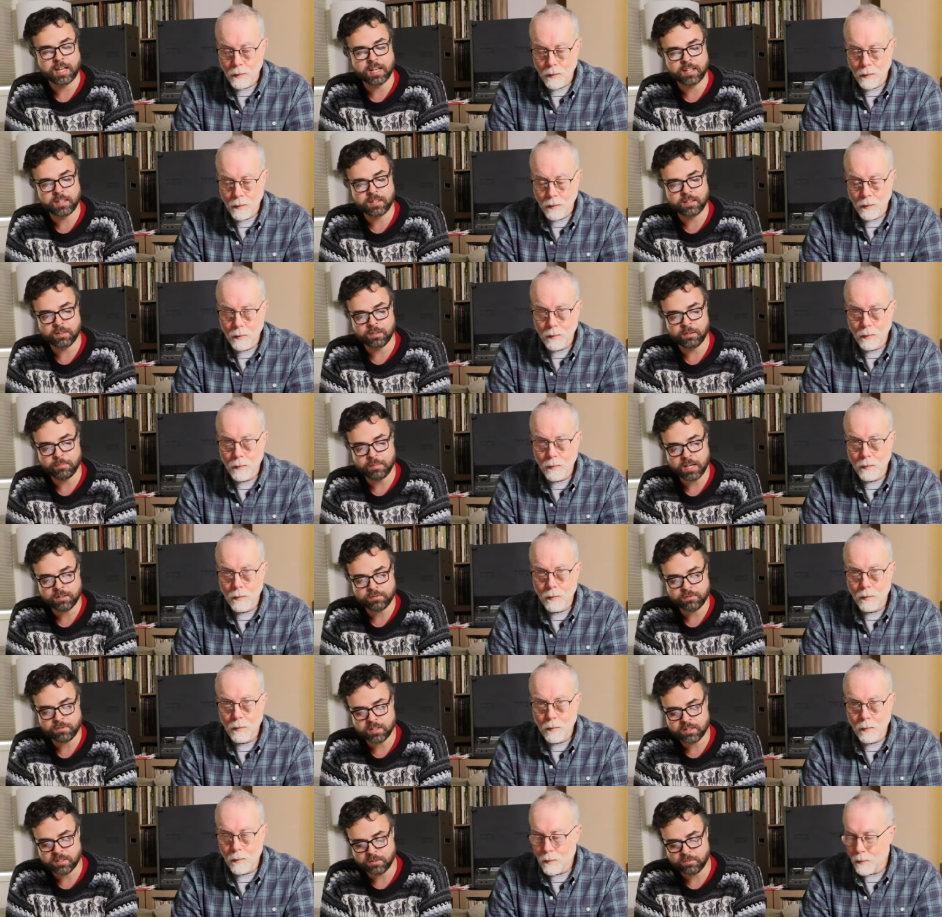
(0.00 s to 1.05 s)
Speaker 1: And the main
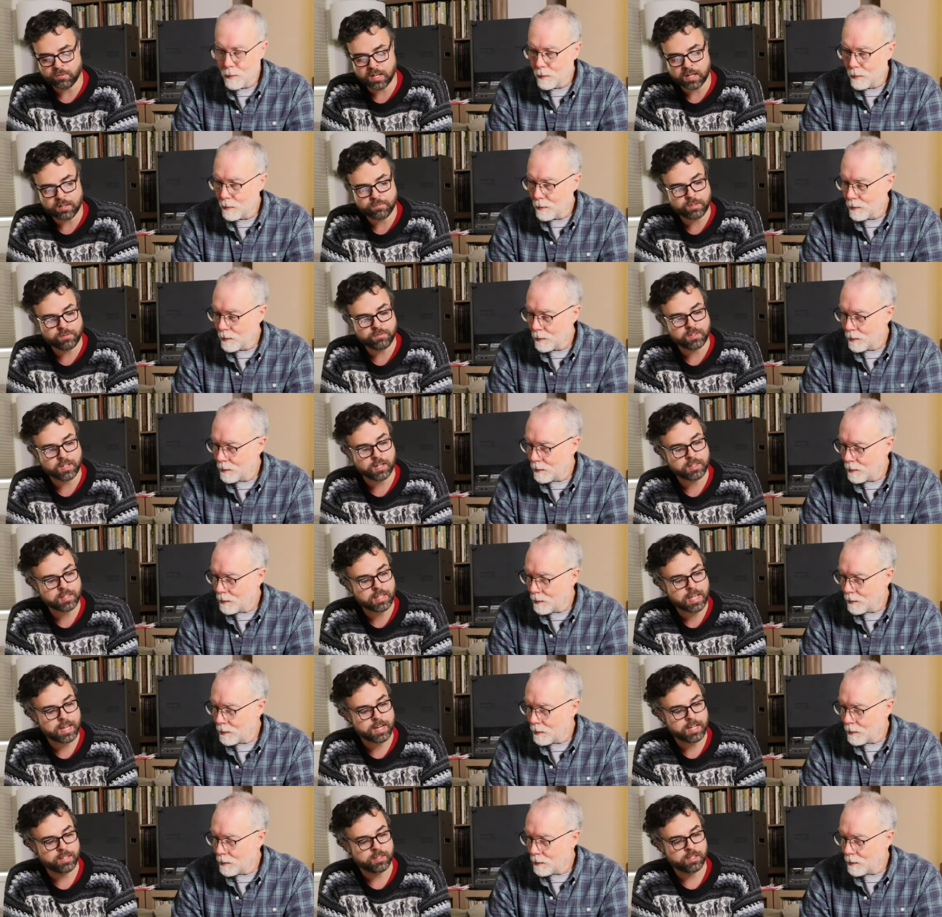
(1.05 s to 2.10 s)
reason why we've done
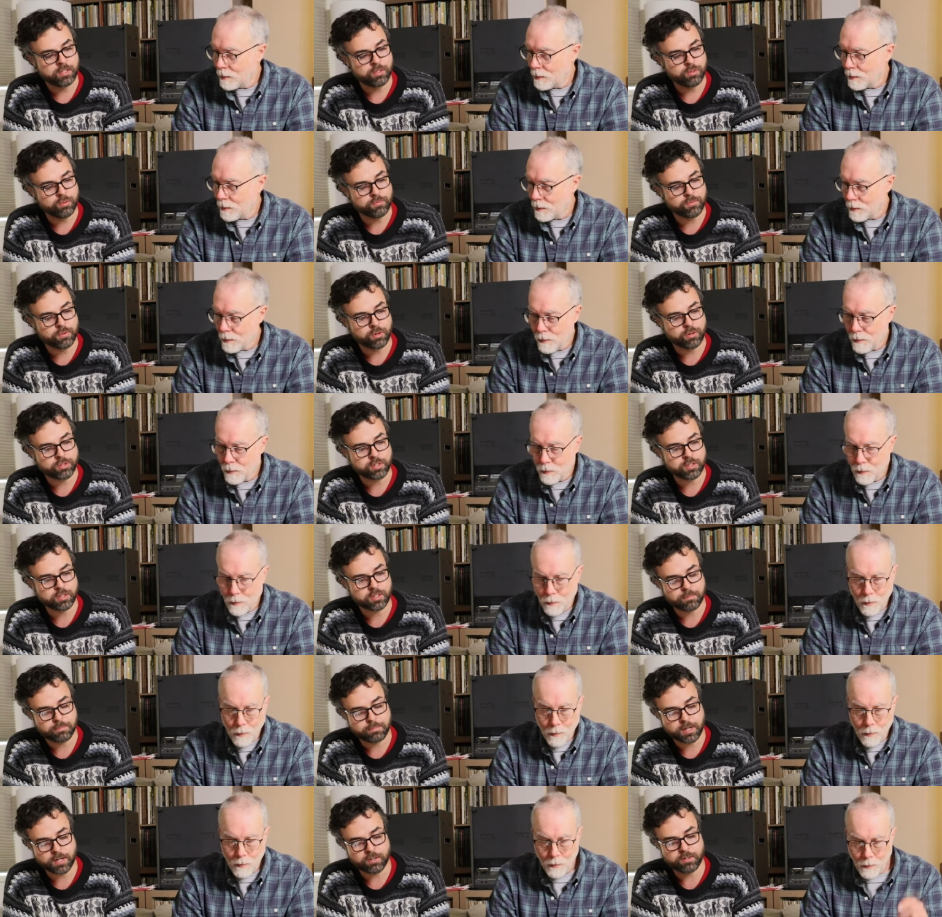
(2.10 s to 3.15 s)
that in the new version
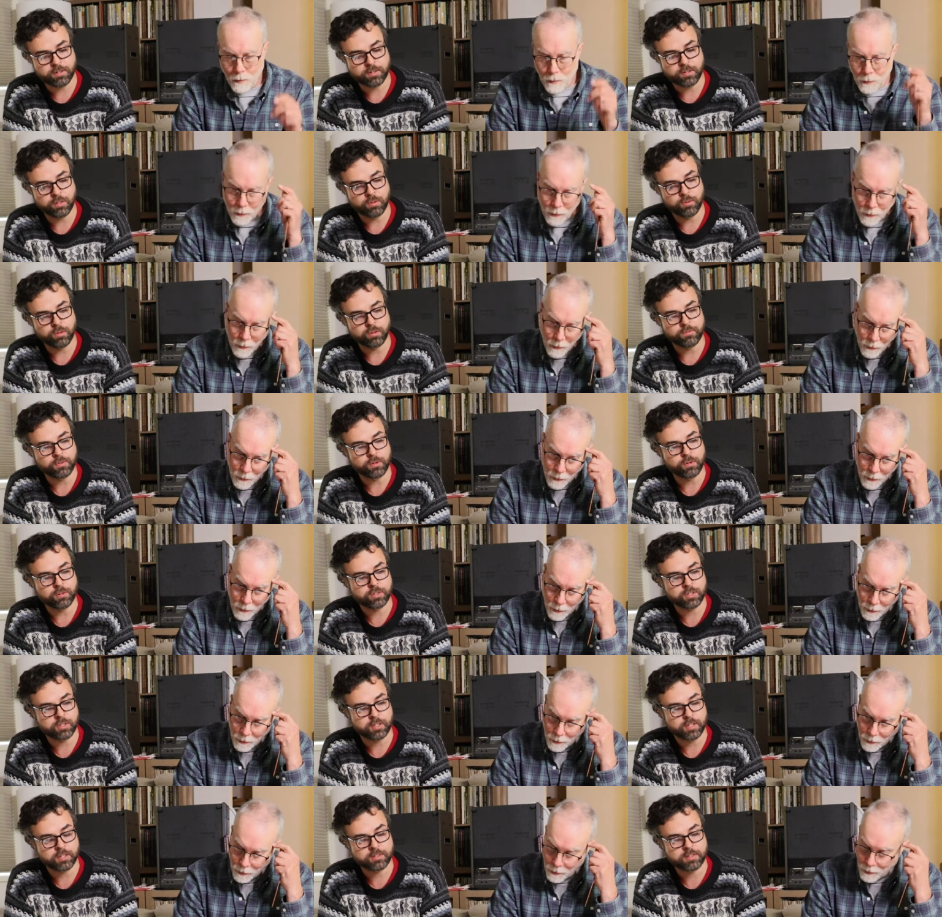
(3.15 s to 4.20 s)
compared to the old
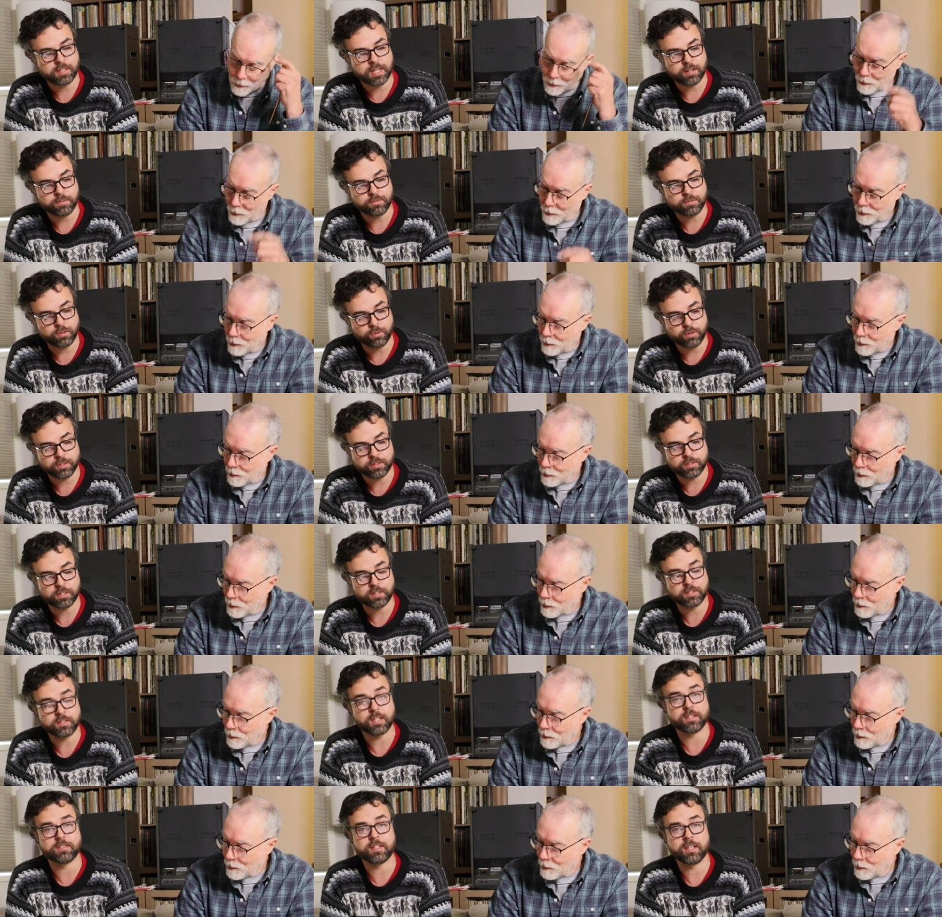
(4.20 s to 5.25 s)
version is that, of course,
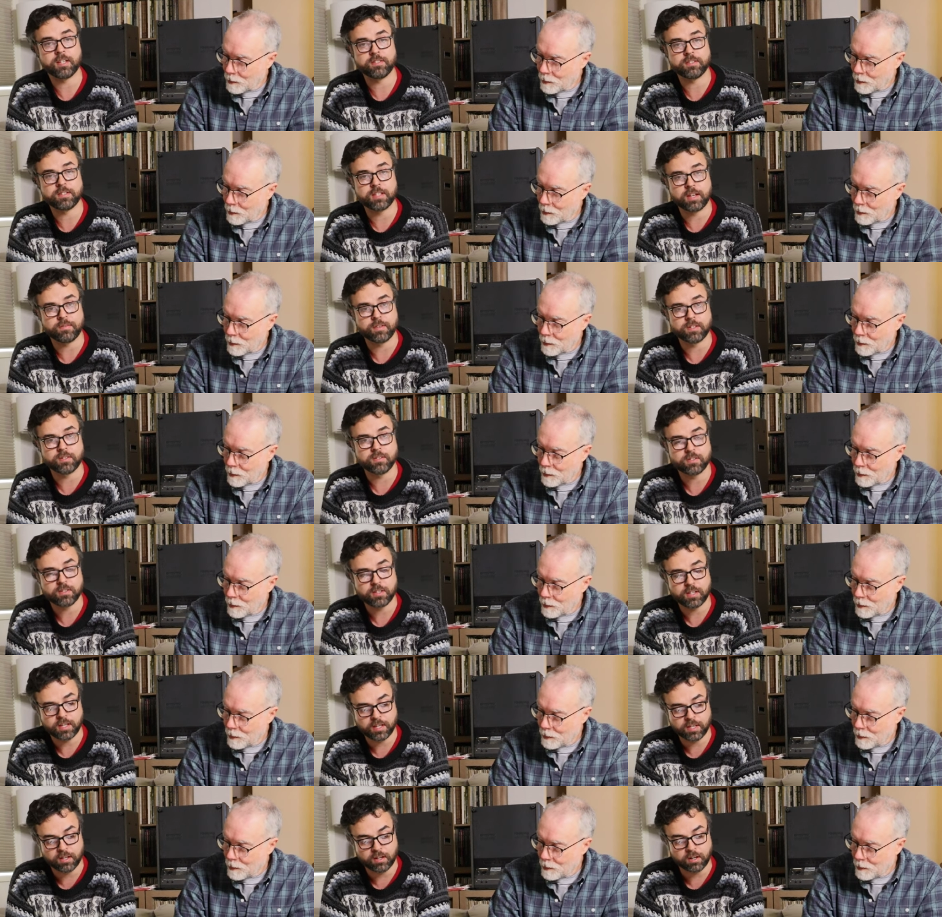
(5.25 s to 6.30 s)

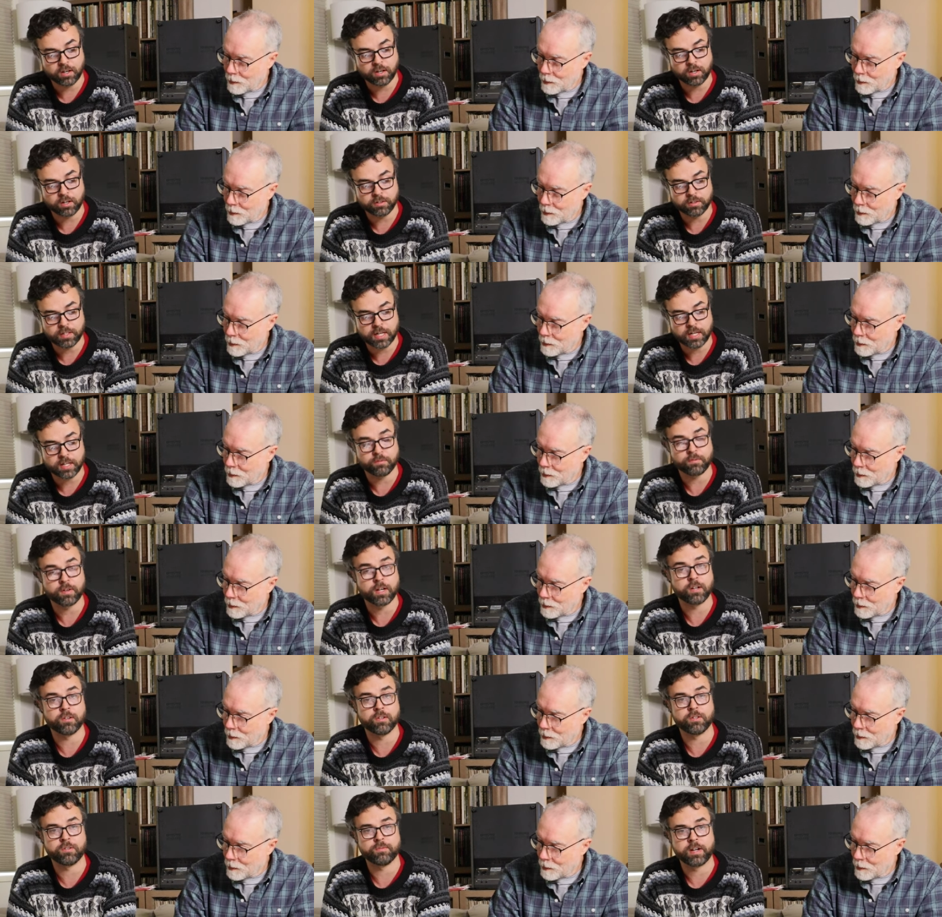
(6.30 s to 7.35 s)
6SN7s are getting
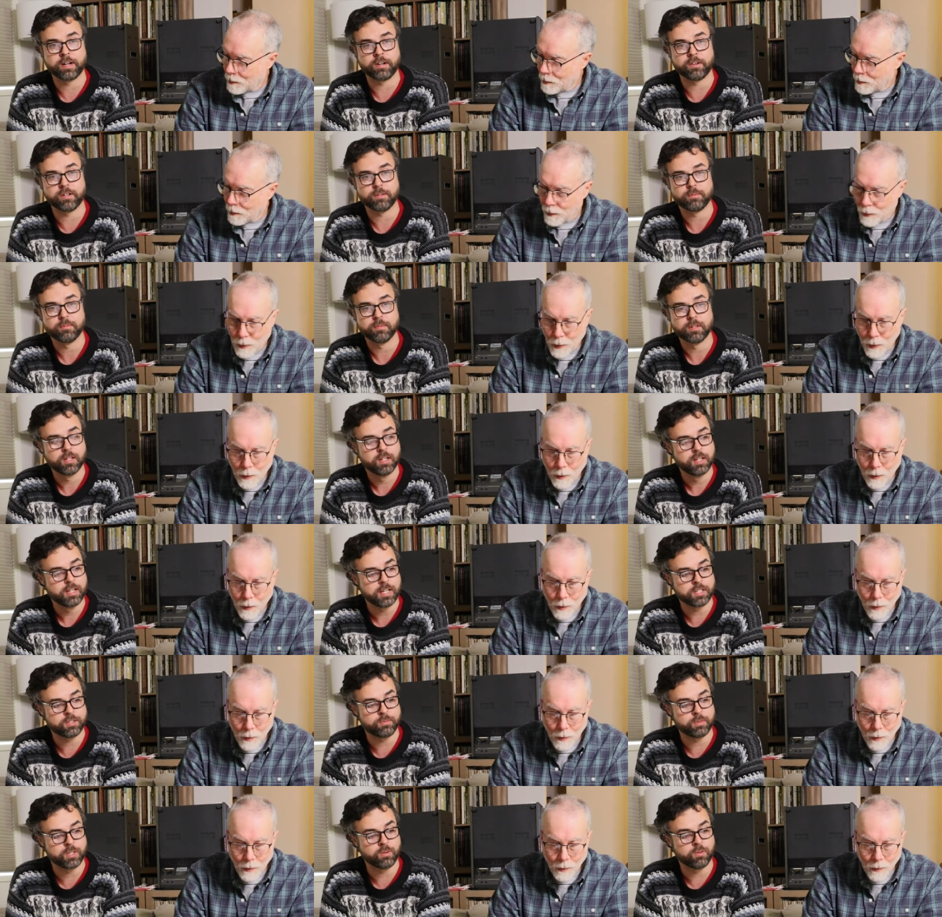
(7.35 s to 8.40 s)
rarer and rarer
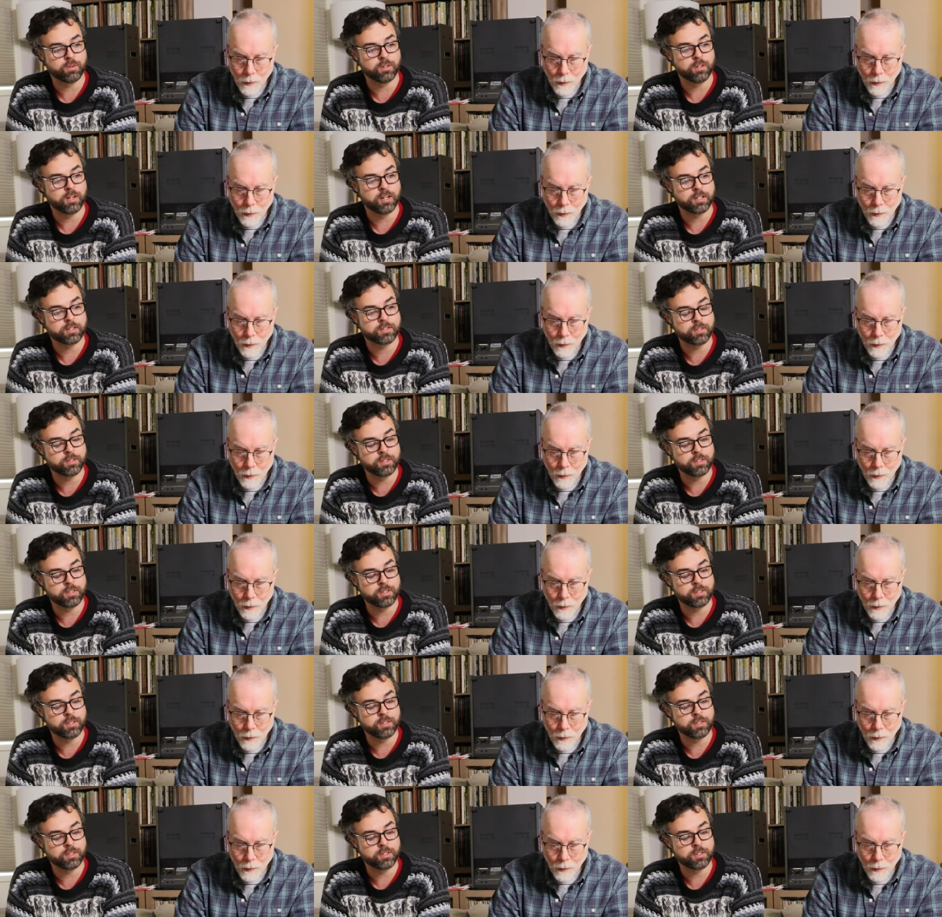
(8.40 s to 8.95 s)
as we go along.